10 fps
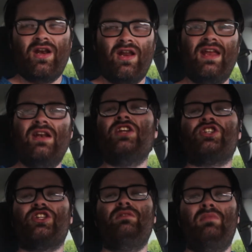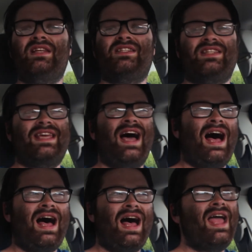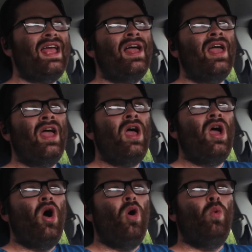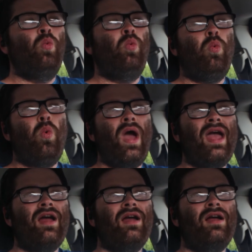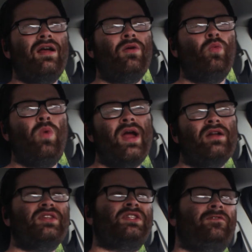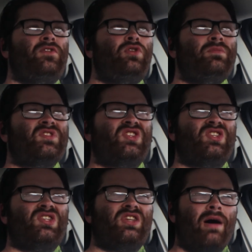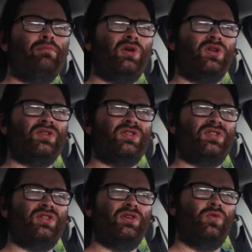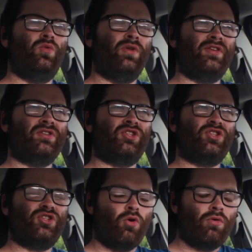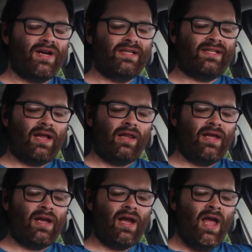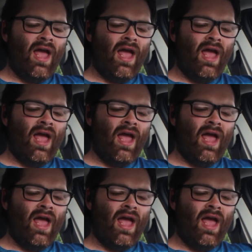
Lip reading: initially meets the eye. Where this film stumbles with its storytelling,